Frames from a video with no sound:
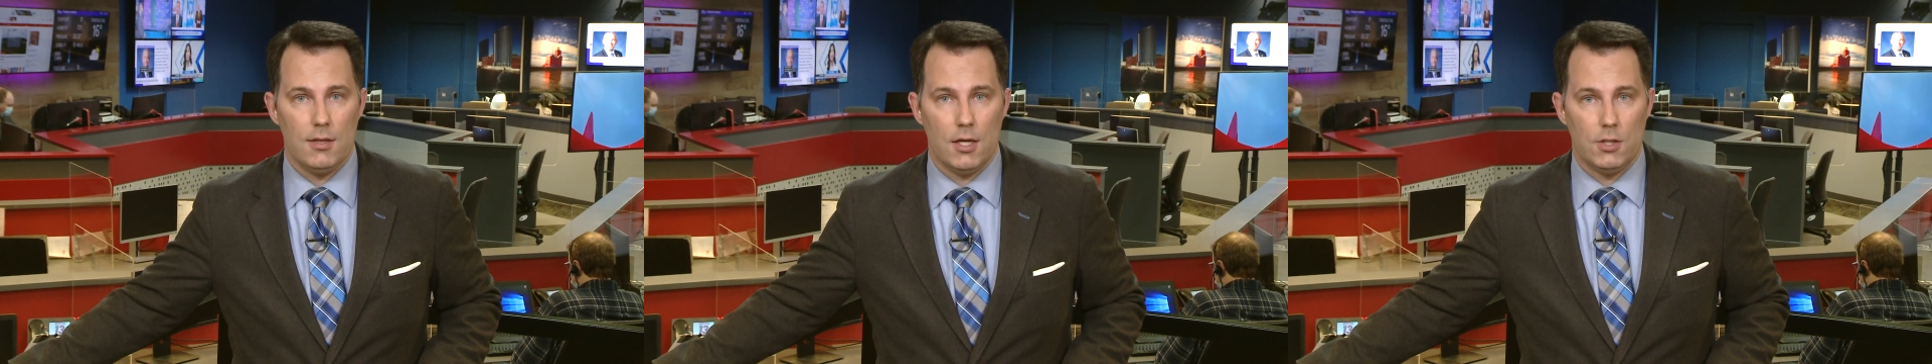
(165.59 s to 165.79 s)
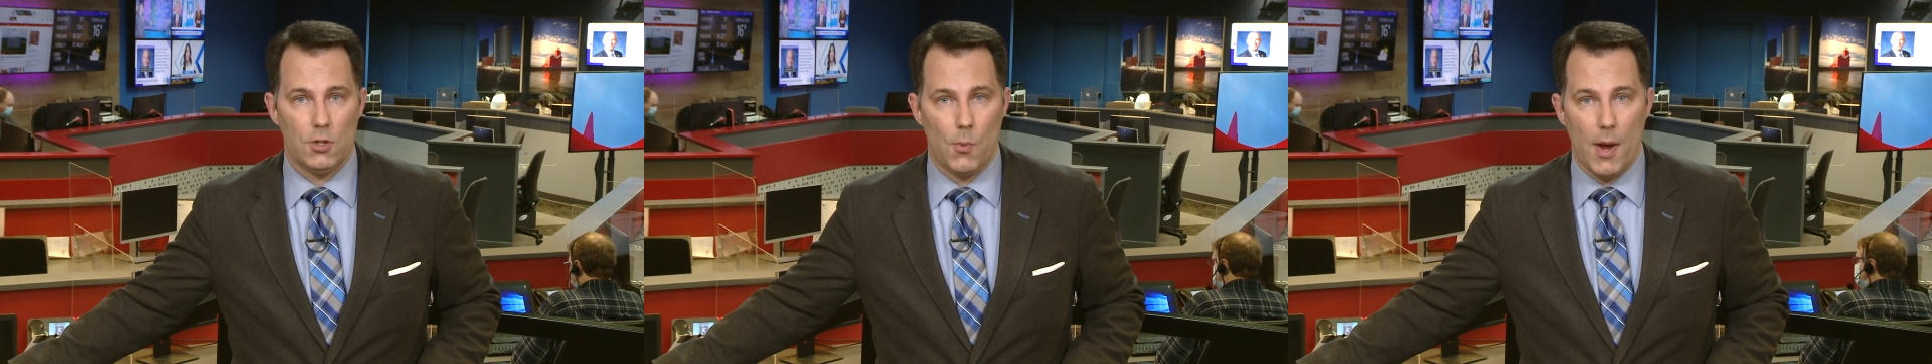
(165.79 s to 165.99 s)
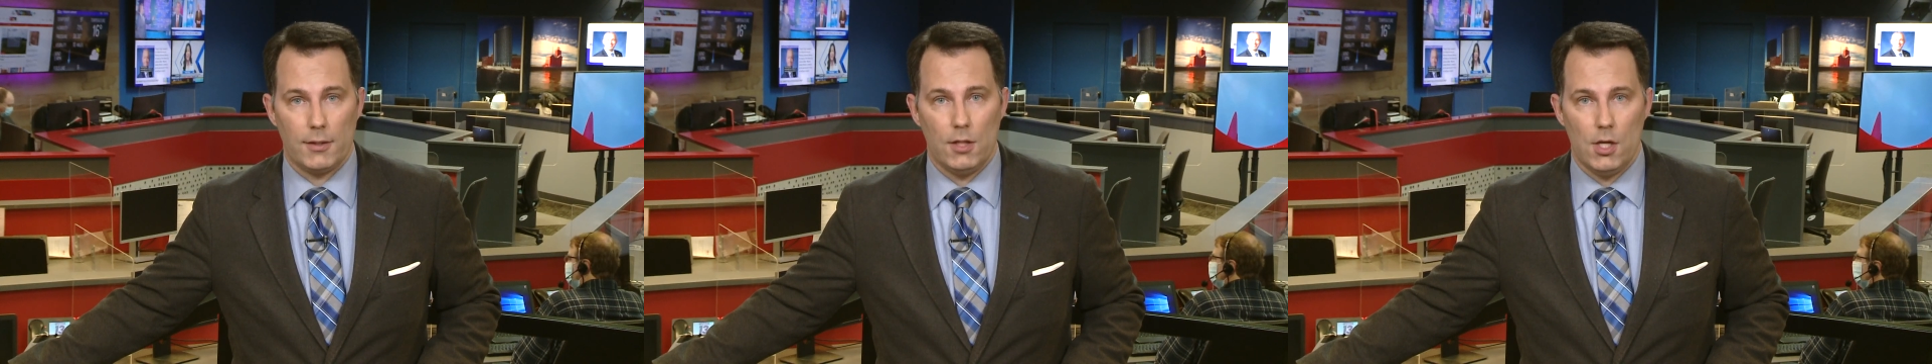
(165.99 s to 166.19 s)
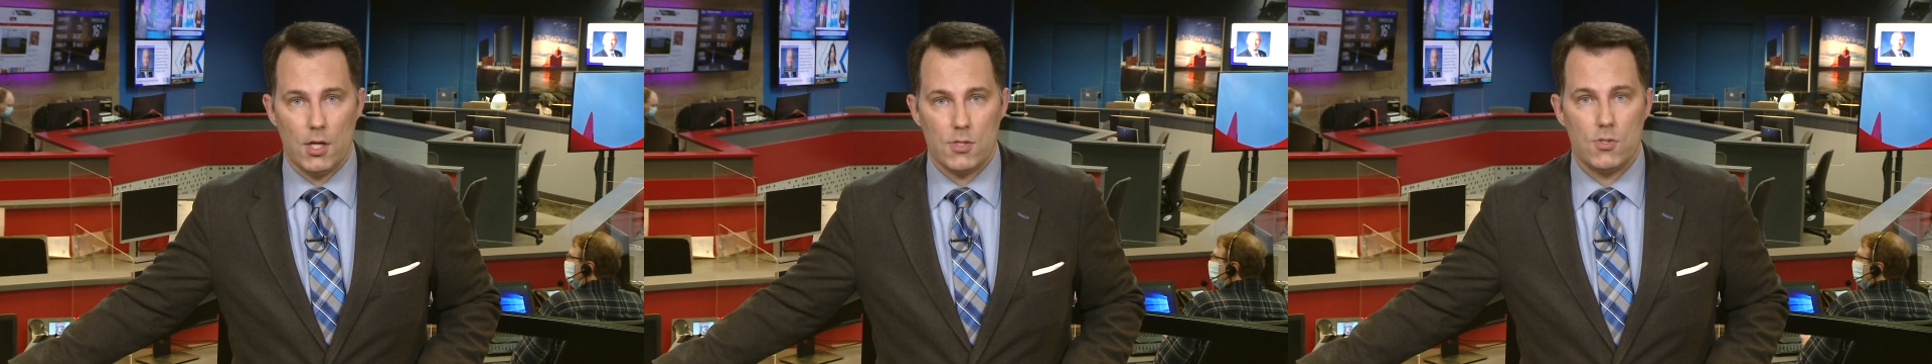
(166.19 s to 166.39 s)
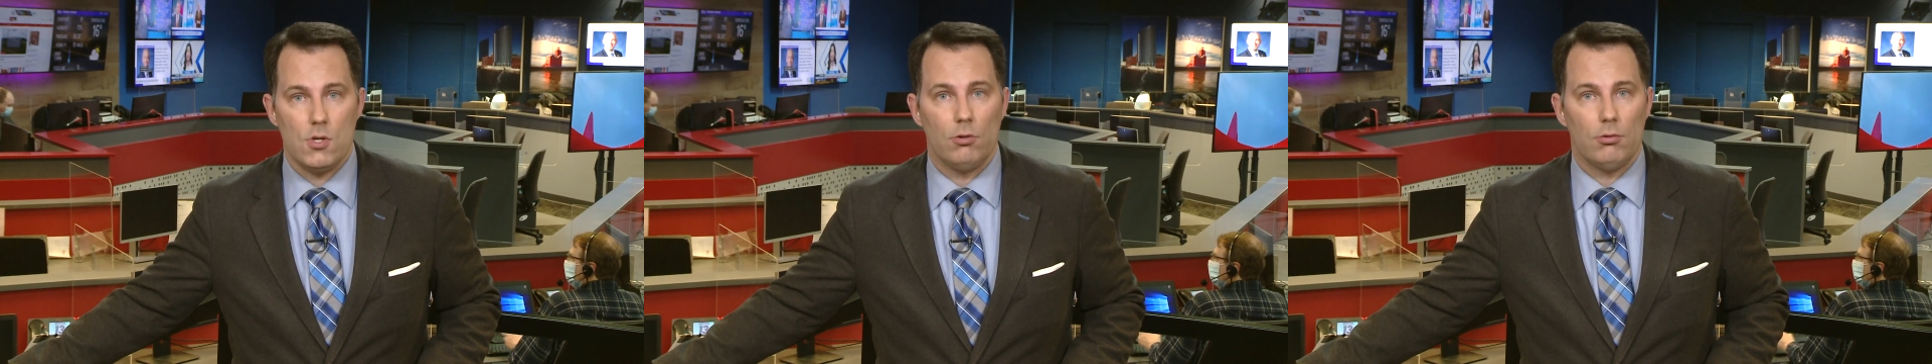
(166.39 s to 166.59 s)
They directed
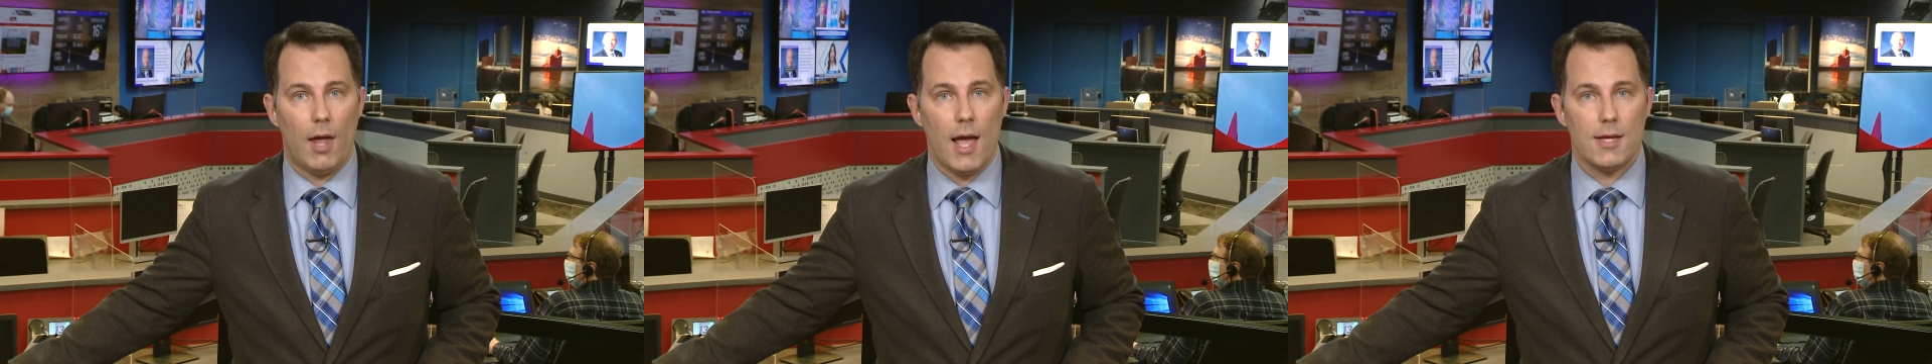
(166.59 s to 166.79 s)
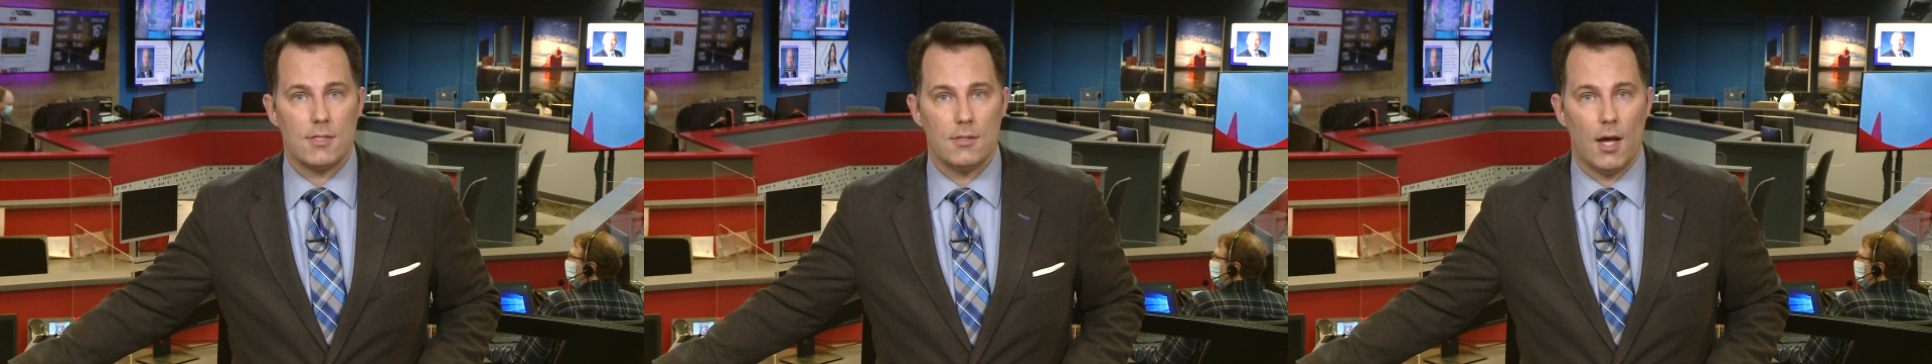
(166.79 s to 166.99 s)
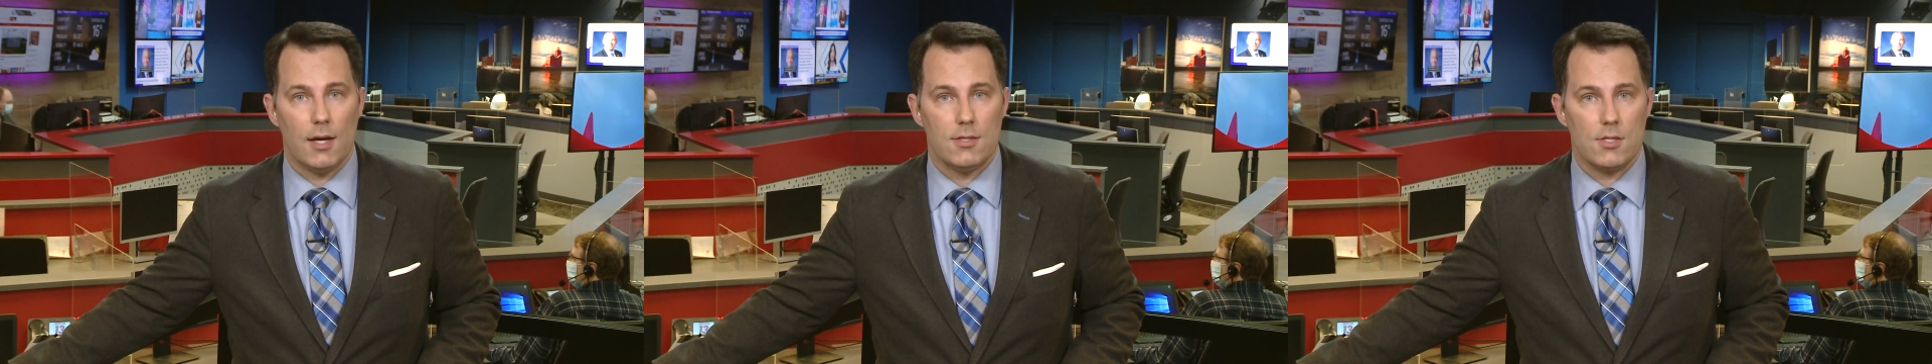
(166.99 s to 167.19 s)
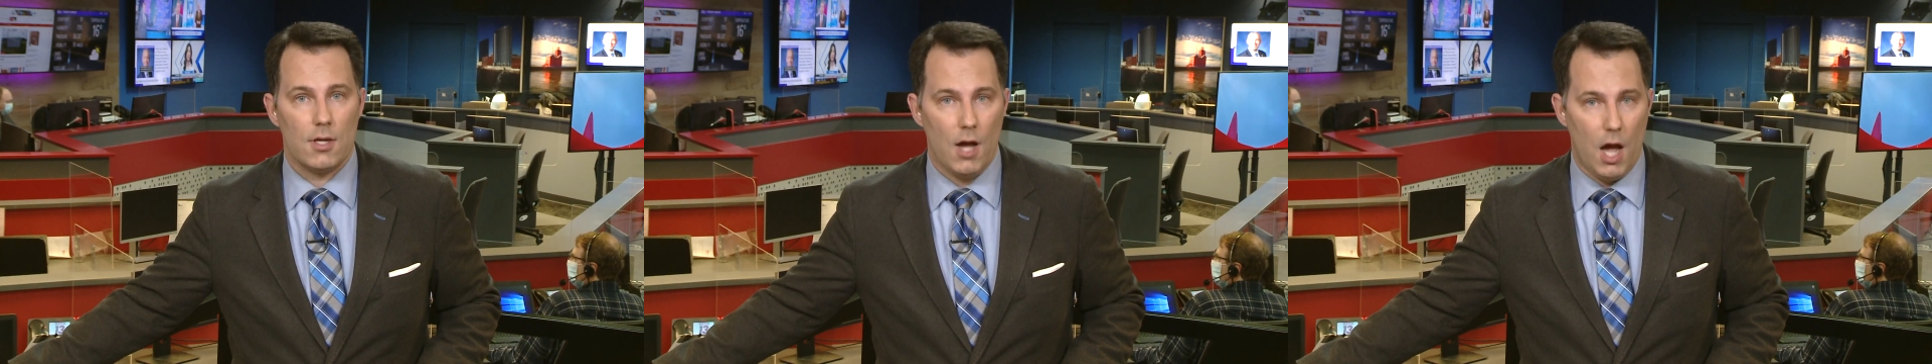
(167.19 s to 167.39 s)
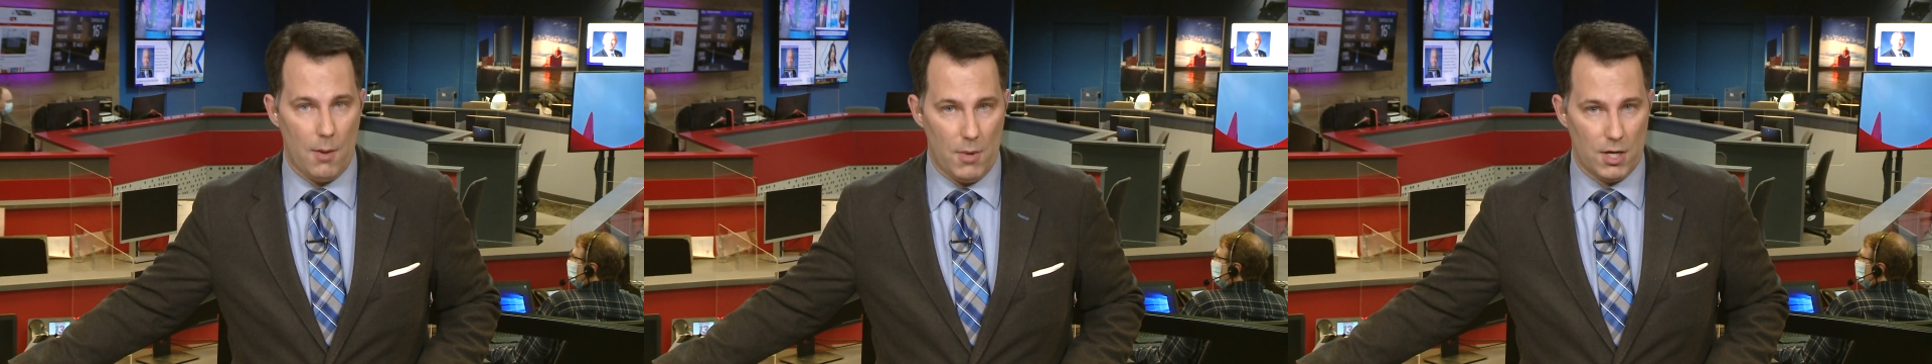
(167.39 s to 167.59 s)
us to last night's
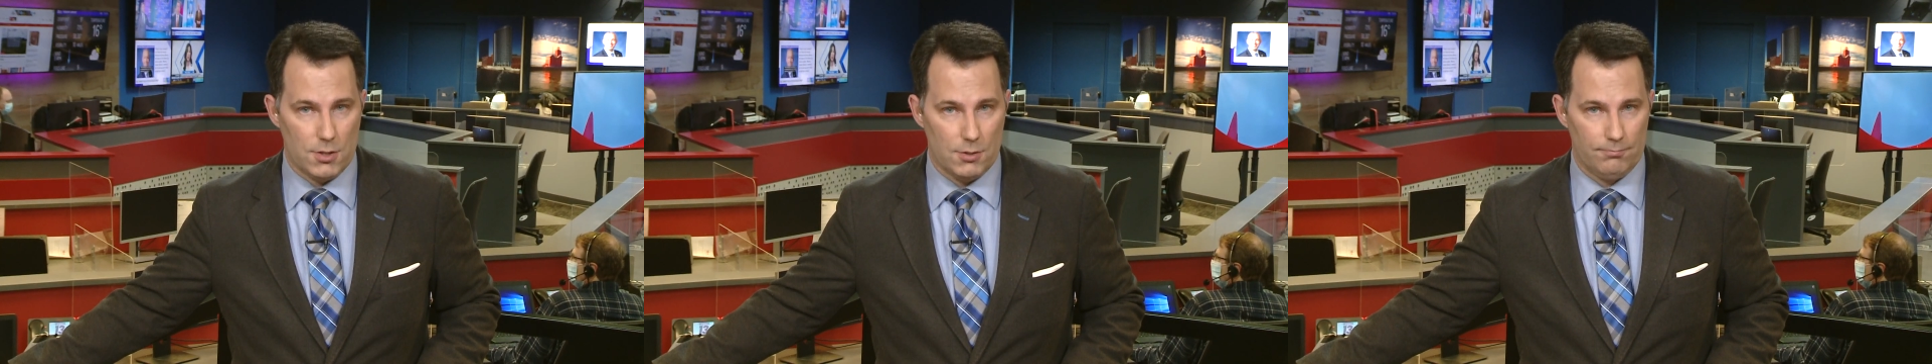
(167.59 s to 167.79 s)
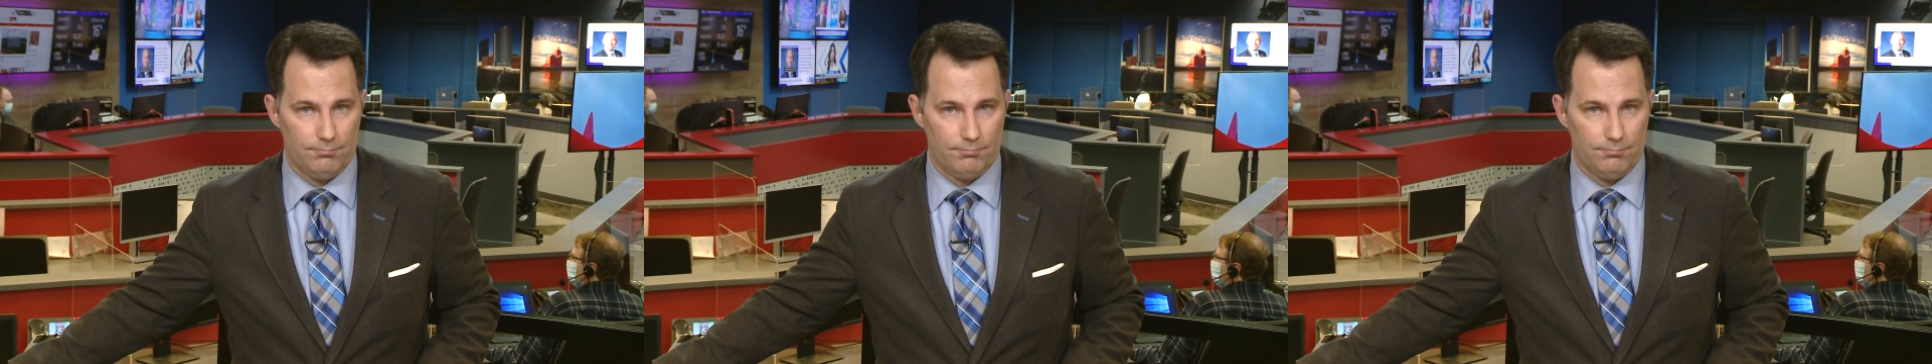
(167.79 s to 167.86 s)
comment.